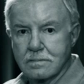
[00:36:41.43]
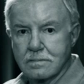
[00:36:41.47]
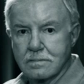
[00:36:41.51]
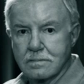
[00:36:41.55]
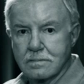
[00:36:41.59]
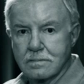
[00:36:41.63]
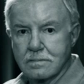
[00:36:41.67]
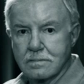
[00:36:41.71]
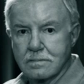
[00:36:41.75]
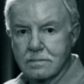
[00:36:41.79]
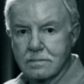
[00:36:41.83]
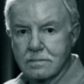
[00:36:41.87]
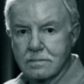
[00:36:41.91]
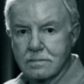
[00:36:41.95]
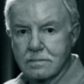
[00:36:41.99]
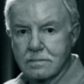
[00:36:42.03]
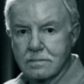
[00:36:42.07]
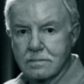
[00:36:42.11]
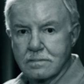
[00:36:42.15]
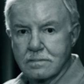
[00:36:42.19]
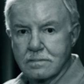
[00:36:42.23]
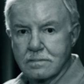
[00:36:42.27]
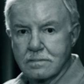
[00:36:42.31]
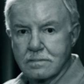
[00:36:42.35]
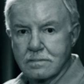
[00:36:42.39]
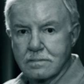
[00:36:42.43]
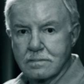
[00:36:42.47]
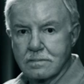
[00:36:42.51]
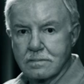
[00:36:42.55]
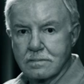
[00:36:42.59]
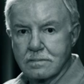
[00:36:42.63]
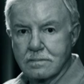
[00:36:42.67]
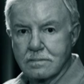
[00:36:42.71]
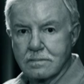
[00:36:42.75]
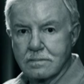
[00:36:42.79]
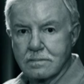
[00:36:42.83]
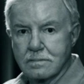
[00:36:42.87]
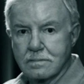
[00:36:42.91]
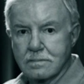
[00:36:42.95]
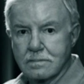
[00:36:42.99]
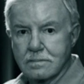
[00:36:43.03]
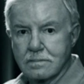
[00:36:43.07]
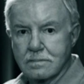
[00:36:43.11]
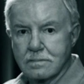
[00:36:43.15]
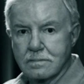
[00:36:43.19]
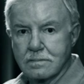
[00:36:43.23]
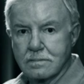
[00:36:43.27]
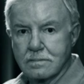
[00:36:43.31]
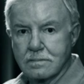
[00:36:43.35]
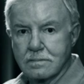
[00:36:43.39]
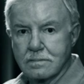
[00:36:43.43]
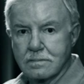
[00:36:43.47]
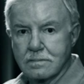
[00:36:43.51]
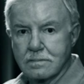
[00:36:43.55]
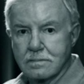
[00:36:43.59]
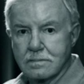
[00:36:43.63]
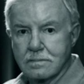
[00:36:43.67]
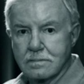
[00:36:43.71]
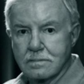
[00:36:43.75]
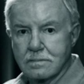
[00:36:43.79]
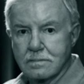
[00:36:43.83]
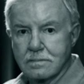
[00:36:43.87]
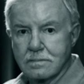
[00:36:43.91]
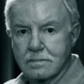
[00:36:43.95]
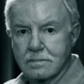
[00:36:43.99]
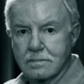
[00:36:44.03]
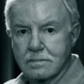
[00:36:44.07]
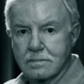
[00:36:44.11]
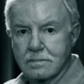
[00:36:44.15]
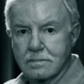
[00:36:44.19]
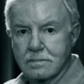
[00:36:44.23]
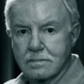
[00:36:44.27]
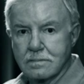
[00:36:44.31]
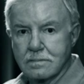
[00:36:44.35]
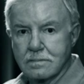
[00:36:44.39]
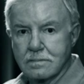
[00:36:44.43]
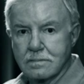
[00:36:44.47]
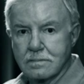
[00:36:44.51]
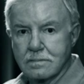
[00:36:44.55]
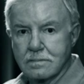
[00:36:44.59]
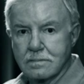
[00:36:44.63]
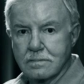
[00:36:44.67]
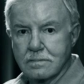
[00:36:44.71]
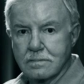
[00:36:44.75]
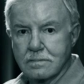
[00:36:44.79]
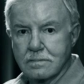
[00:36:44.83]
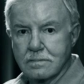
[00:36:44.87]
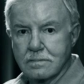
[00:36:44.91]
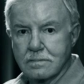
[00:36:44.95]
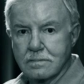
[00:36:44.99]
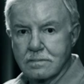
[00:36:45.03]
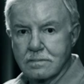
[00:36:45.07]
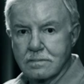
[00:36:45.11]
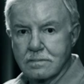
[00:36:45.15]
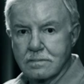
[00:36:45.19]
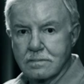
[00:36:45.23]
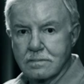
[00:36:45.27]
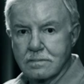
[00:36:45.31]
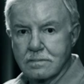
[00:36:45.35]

[no speech]